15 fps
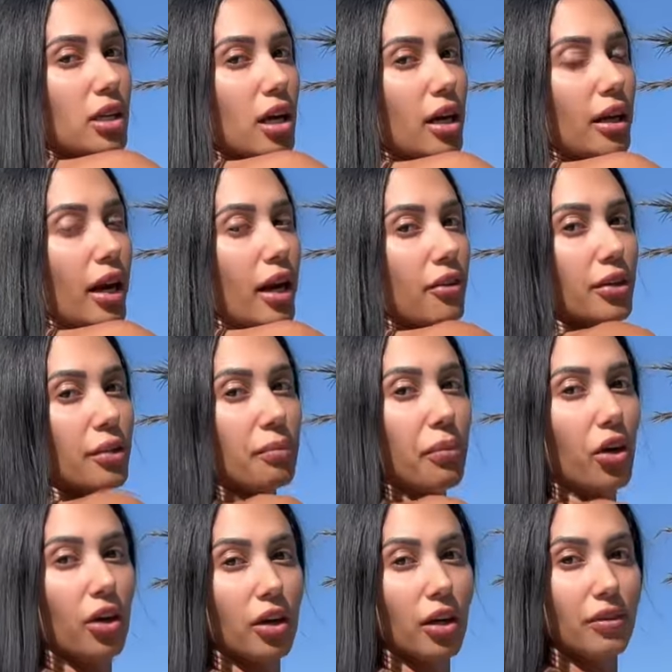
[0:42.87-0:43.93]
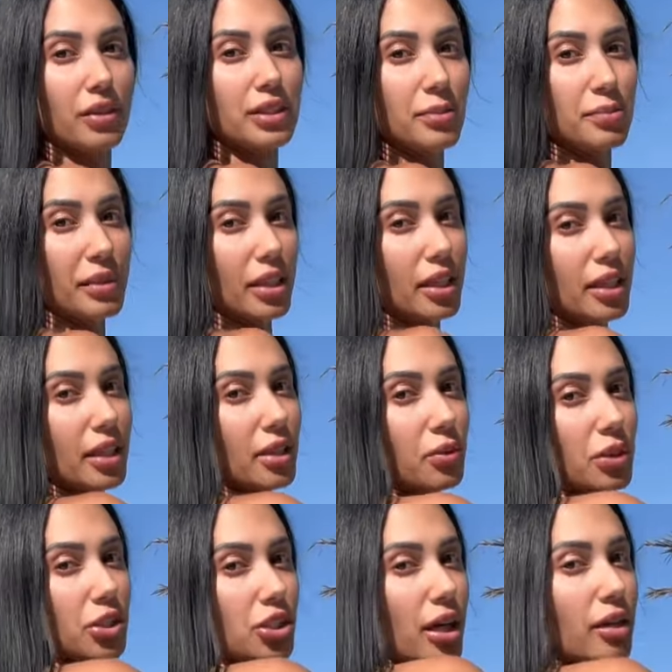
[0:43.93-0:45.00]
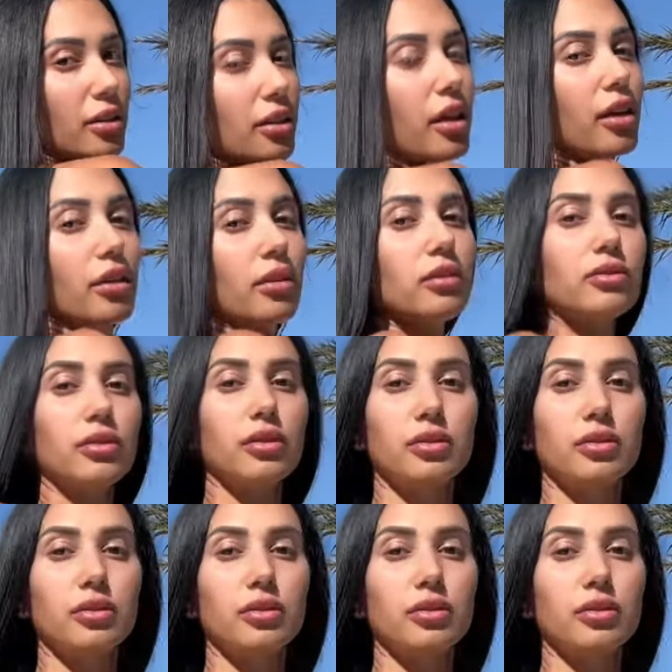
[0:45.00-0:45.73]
on every part of this bikini, which I love.